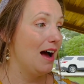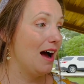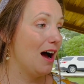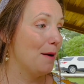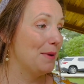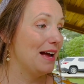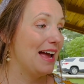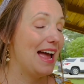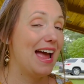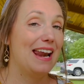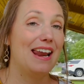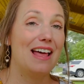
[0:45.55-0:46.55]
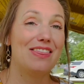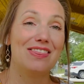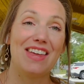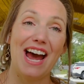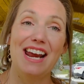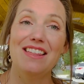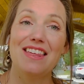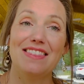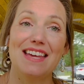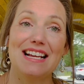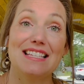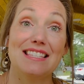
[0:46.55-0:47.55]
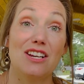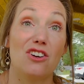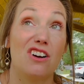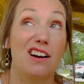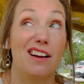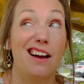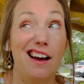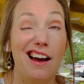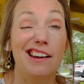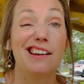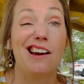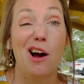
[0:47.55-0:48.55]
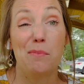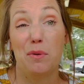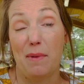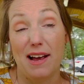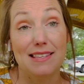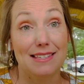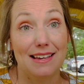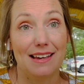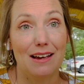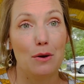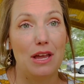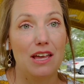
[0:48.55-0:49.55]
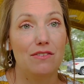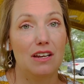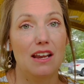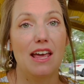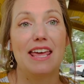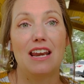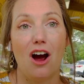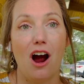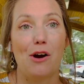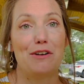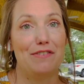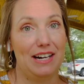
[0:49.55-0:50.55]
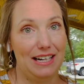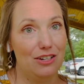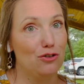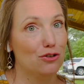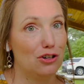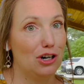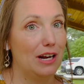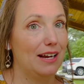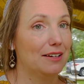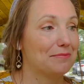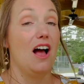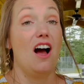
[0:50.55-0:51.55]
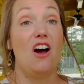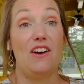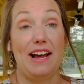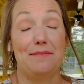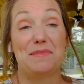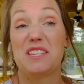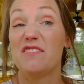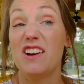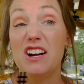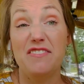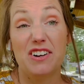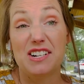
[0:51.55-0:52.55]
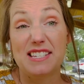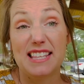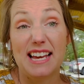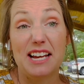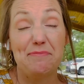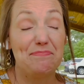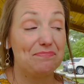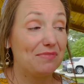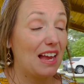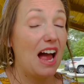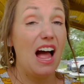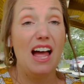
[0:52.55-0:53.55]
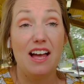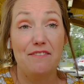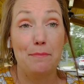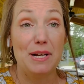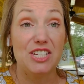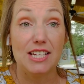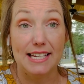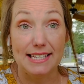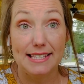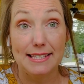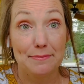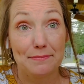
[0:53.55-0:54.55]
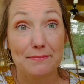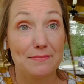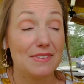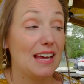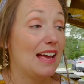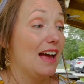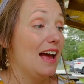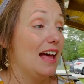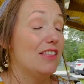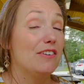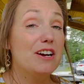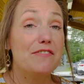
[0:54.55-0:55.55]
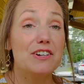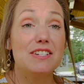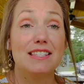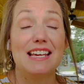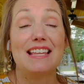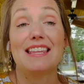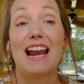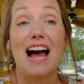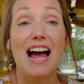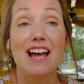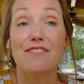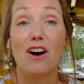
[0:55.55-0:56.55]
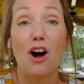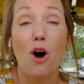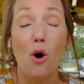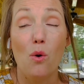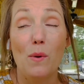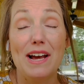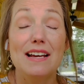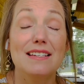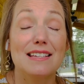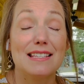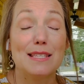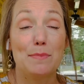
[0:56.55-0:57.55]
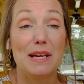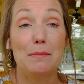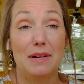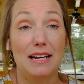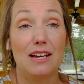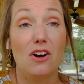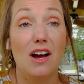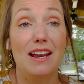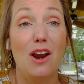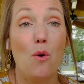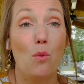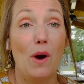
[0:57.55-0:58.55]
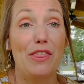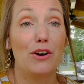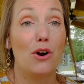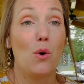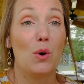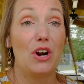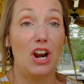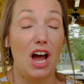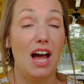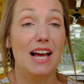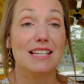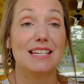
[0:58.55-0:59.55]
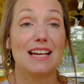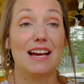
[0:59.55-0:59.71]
And kind of the things that are uncompromising even in our financial journey. Okay, so the very first thing, I have a bunch of kids. The very first thing that I have always spent money on, whether or not